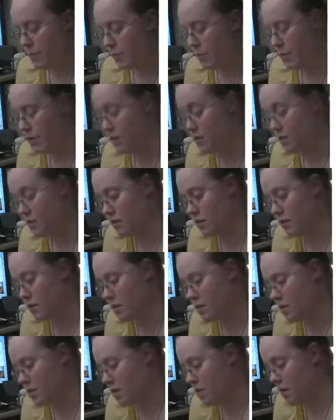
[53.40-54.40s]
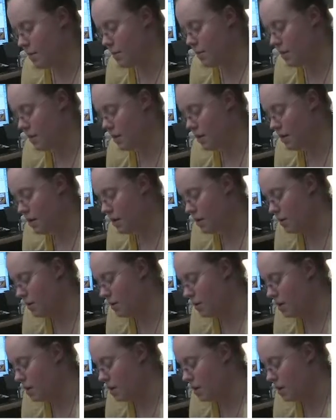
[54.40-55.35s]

Basically, caught by a cop.